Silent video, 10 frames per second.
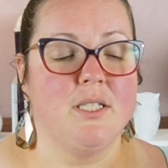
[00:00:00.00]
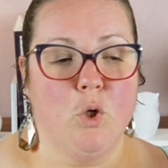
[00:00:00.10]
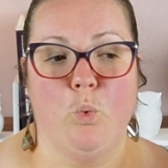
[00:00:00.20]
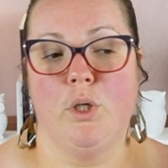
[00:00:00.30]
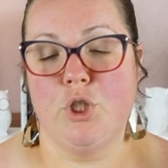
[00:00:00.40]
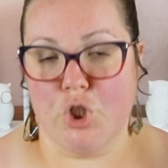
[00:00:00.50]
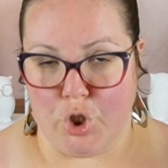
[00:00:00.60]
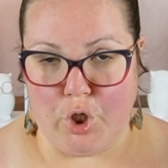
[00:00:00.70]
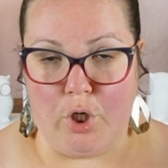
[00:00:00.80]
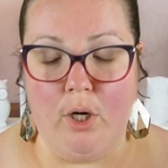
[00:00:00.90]
still want
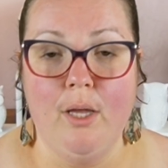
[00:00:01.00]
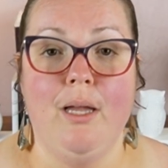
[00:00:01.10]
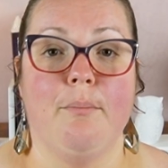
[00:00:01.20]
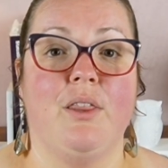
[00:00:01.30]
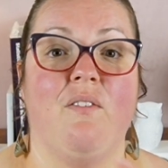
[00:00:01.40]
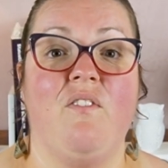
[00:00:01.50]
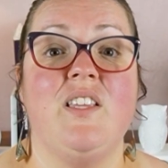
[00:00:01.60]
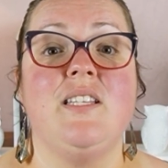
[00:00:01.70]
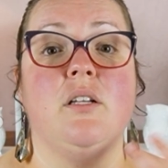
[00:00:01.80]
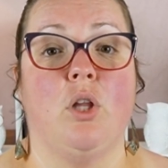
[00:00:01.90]
sugar, but the
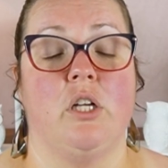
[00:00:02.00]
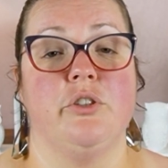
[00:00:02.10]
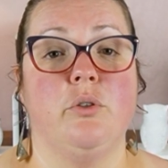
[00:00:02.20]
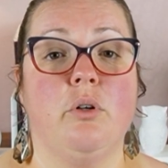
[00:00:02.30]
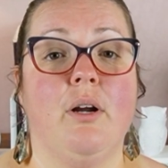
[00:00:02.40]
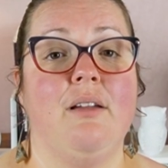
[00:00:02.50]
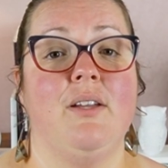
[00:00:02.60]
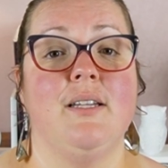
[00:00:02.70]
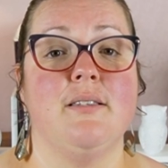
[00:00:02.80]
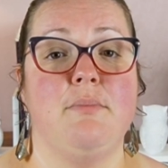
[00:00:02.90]
physiological
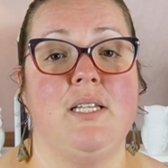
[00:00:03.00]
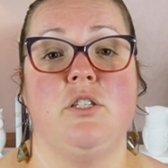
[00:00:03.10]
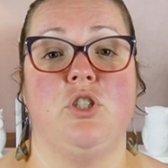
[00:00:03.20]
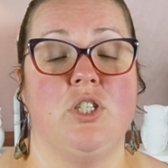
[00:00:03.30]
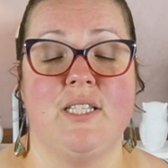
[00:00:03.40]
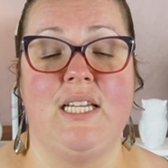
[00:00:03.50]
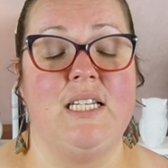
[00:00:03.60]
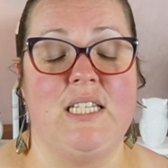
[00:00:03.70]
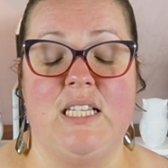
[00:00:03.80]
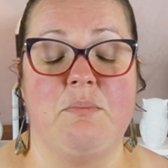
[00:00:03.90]
cravings means you just
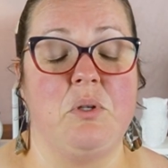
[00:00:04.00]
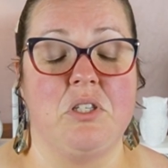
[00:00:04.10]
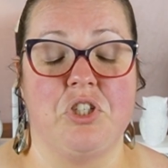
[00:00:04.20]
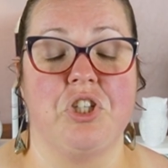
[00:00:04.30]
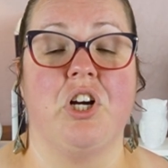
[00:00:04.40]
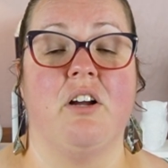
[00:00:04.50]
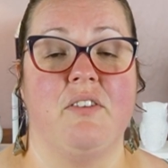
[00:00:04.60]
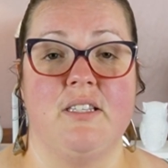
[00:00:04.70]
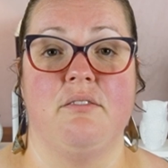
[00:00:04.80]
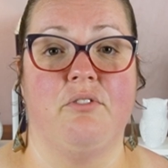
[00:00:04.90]
eat teaspoons of sugar if
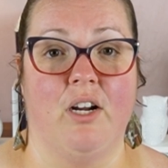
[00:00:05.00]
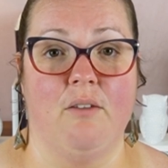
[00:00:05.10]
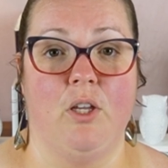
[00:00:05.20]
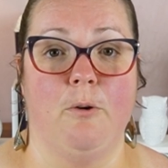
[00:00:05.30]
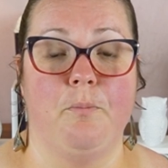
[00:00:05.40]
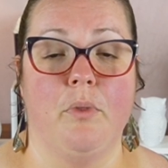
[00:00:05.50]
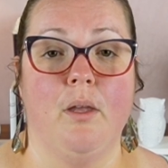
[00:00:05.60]
it's in front of you.